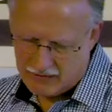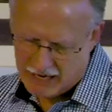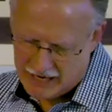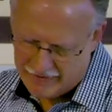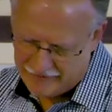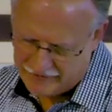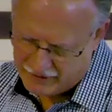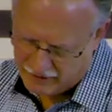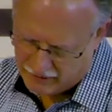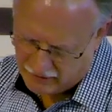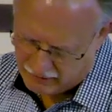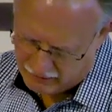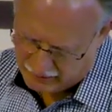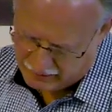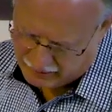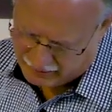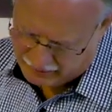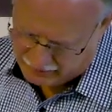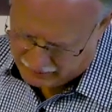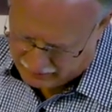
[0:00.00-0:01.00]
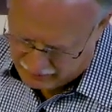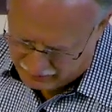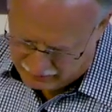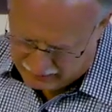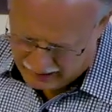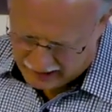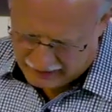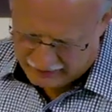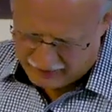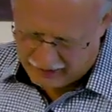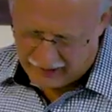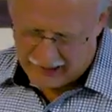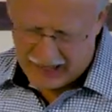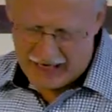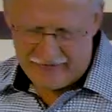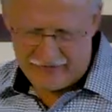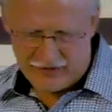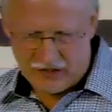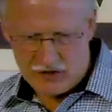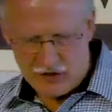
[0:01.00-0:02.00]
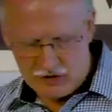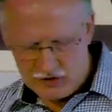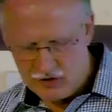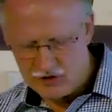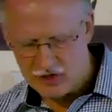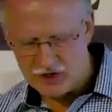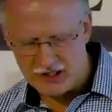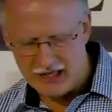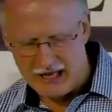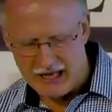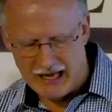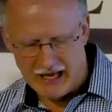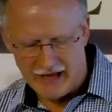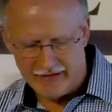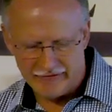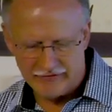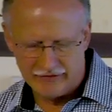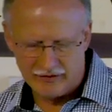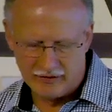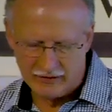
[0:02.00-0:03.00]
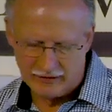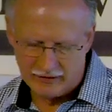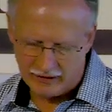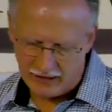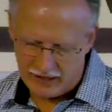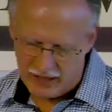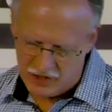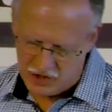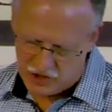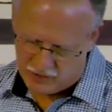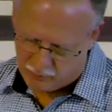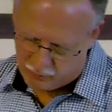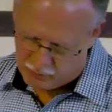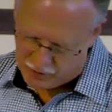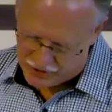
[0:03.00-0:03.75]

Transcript: graph there on kind of the life that you used to have. Egypt